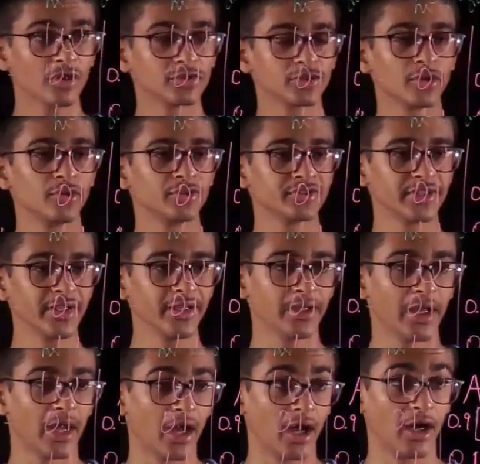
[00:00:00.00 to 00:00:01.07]
So you see,
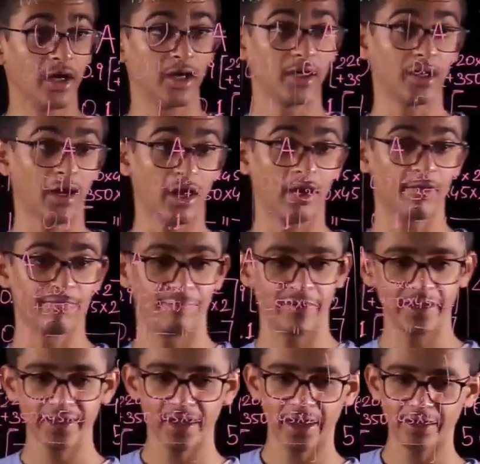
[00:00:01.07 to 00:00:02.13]
a
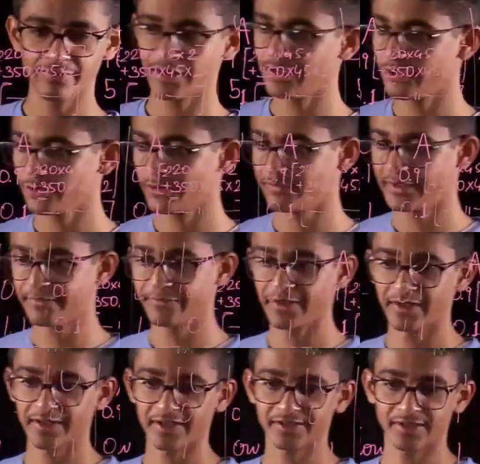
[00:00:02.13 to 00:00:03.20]
very high value of
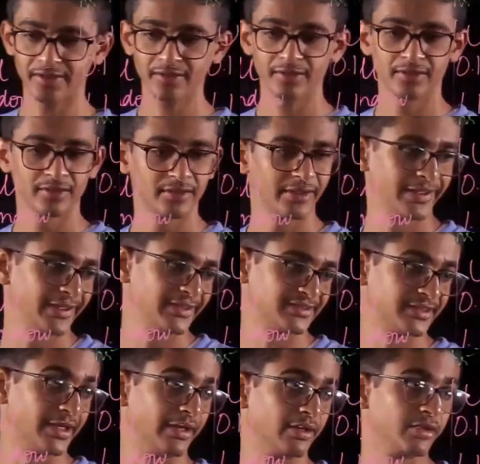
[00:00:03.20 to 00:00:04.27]
infiltration is
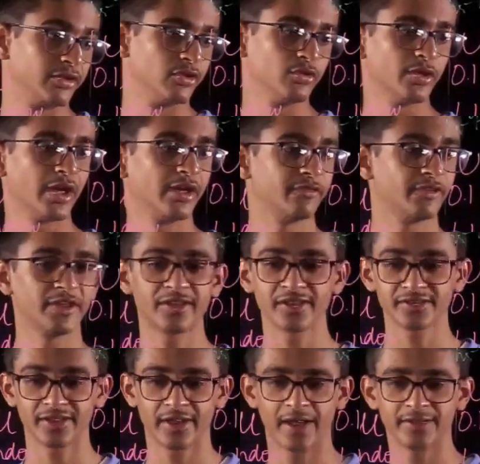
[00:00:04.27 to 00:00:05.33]
there. UA
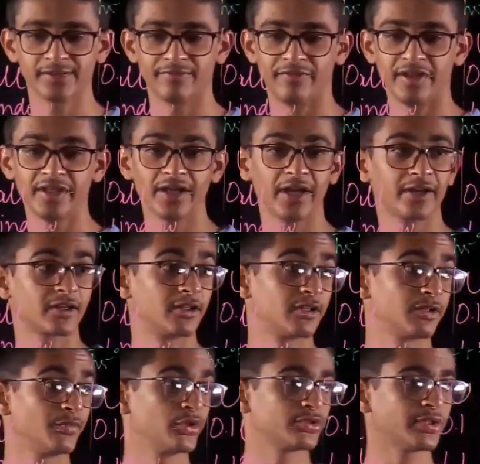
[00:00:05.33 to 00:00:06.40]
infiltration has a very high
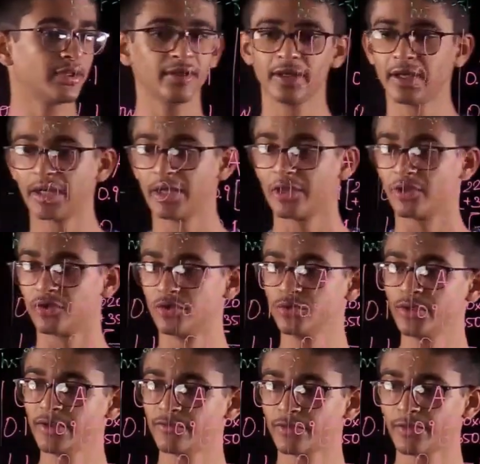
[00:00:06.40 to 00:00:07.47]
contribution.
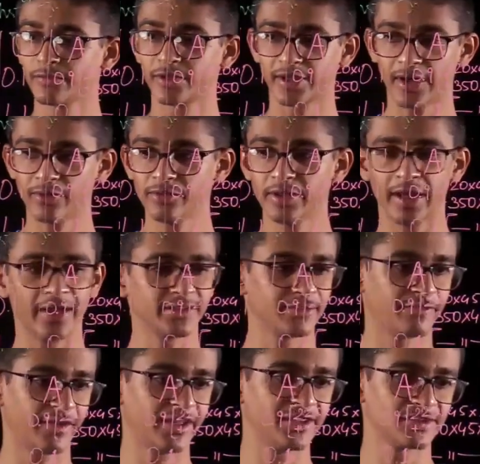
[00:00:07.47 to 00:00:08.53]
UA from ground has
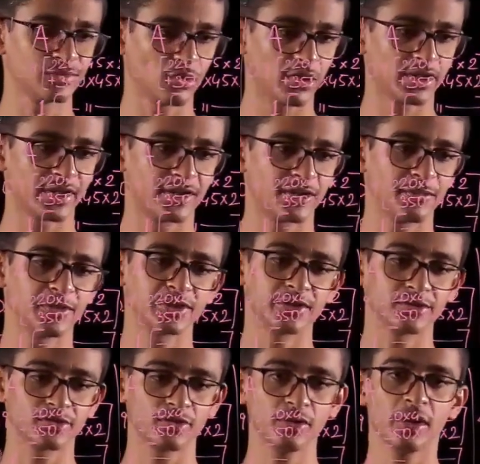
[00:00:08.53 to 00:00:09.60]
a very small
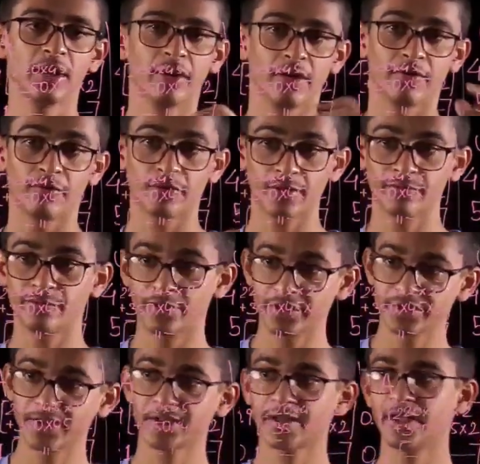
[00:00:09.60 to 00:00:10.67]
contribution. So from
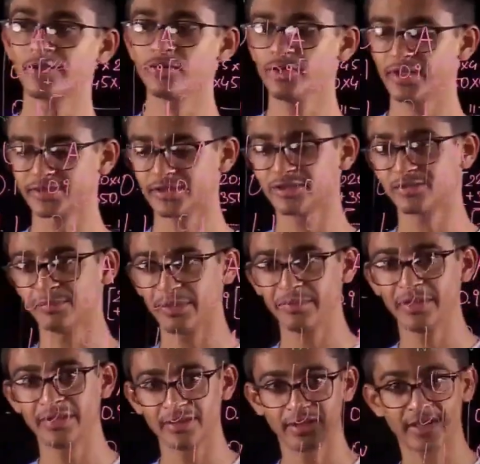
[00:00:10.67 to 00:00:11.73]
further calculations,
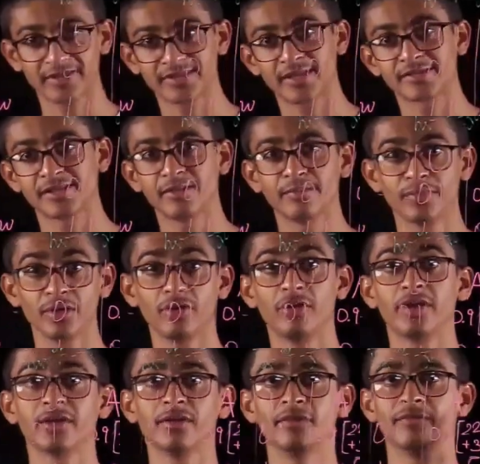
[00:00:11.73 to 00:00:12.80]
maybe in the next example
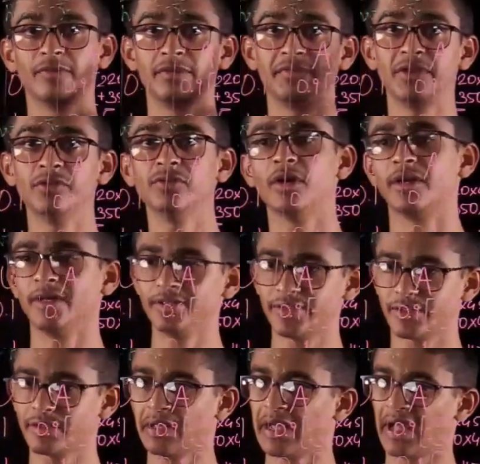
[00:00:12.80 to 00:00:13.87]
or when we do
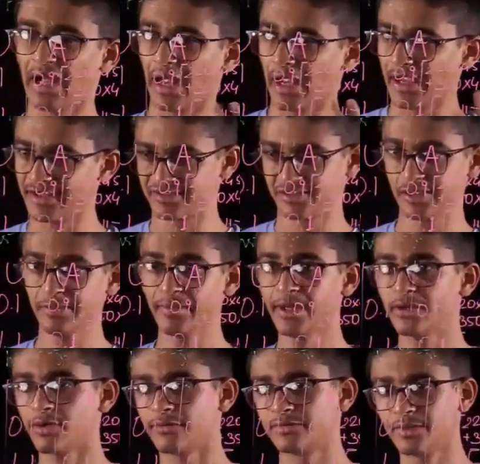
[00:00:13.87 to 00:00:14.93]
another
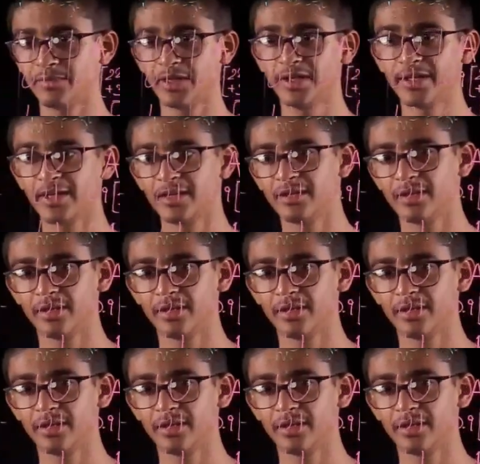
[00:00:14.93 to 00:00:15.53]
estimate of the building